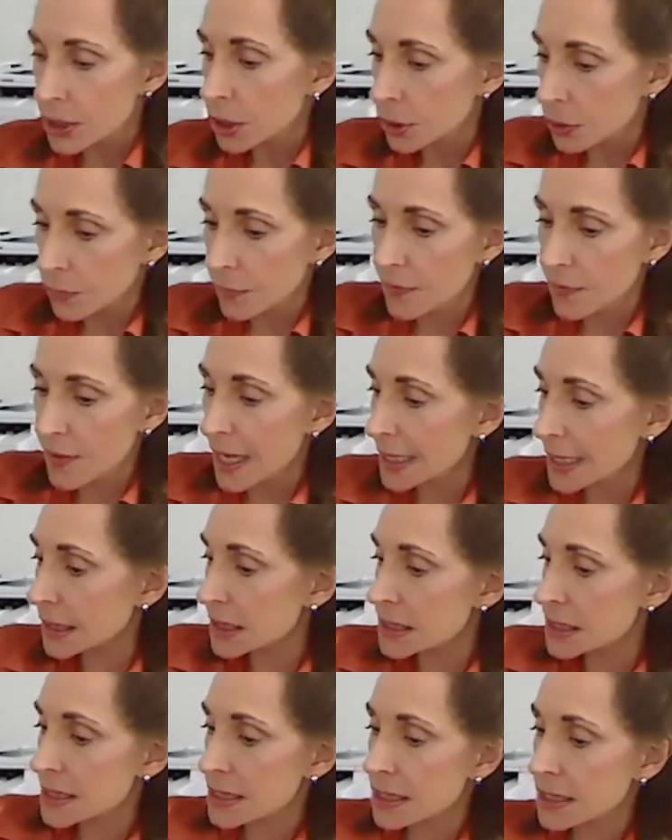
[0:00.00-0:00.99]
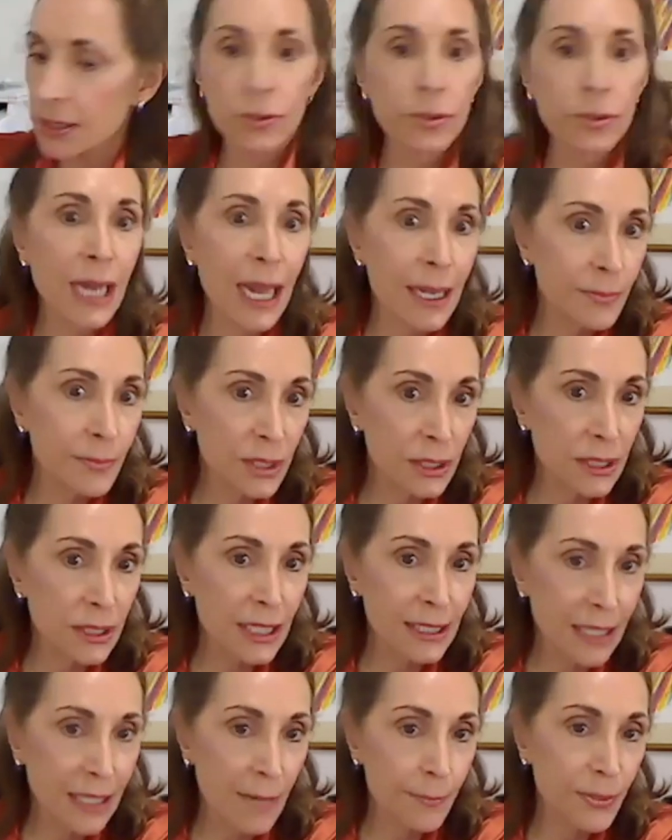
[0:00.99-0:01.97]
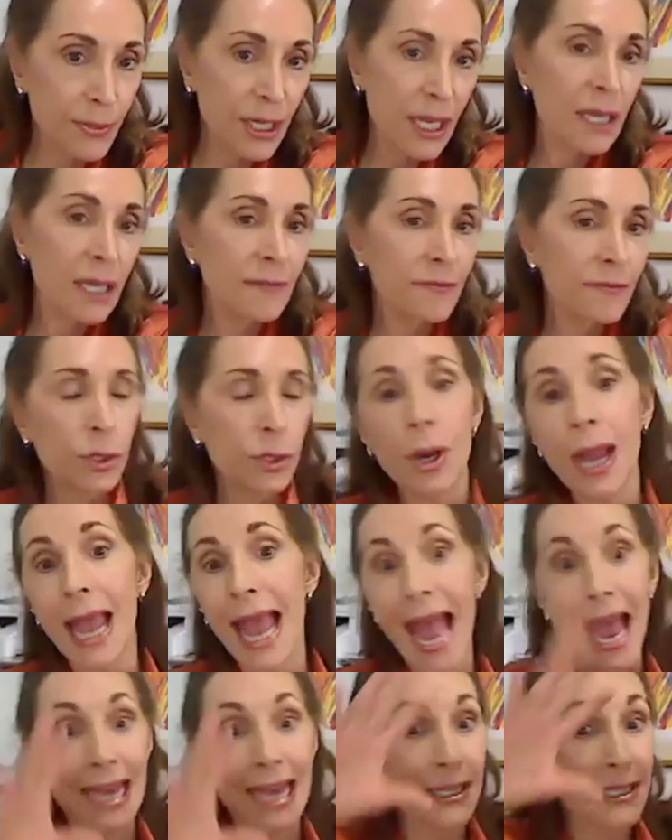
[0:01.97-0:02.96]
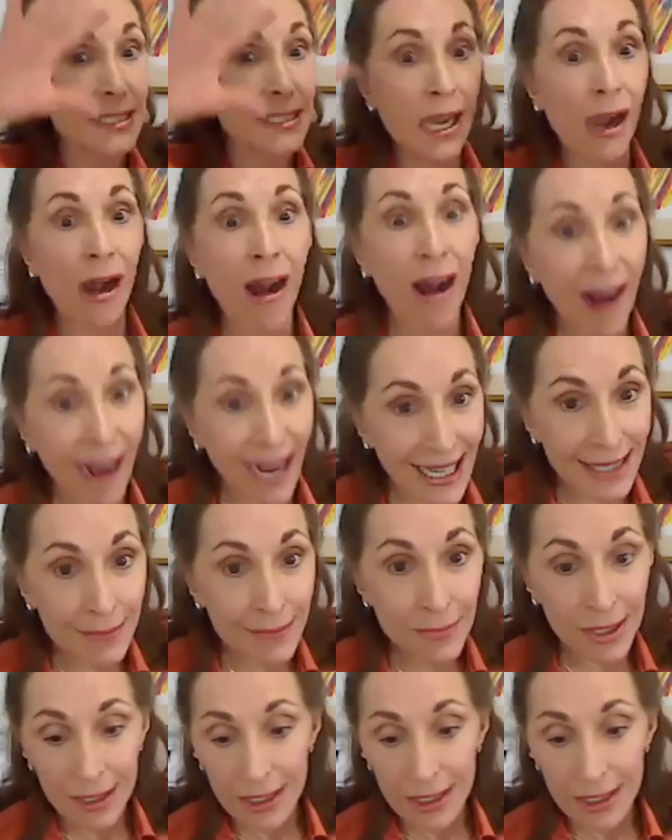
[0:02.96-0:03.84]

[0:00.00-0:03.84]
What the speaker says: who then continue to emulate that behavior at a time